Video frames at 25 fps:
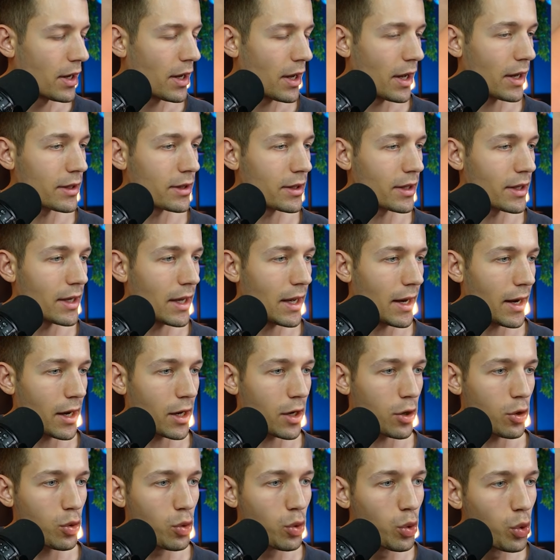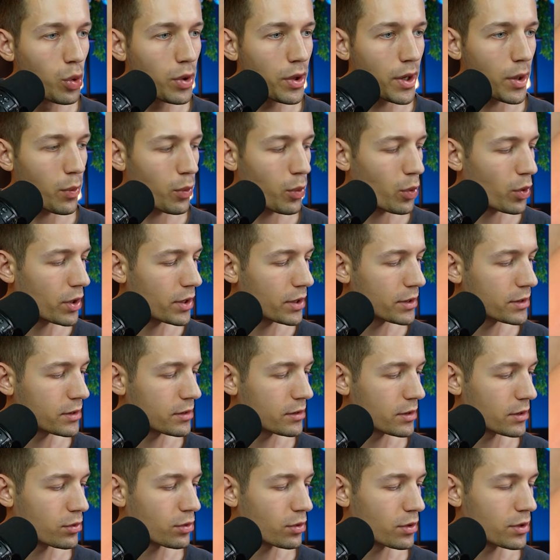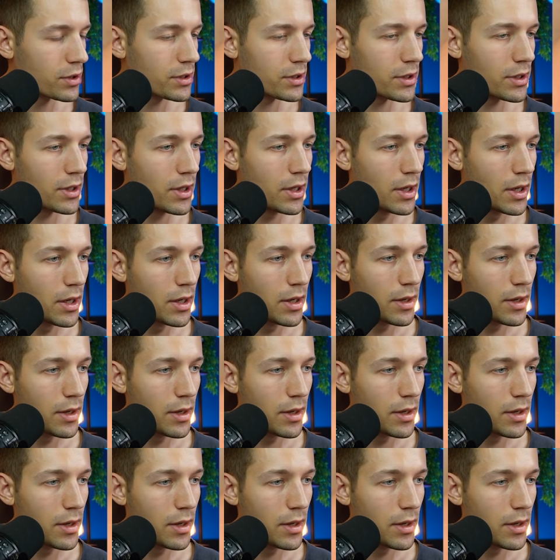and get a cool rewards, as you can see,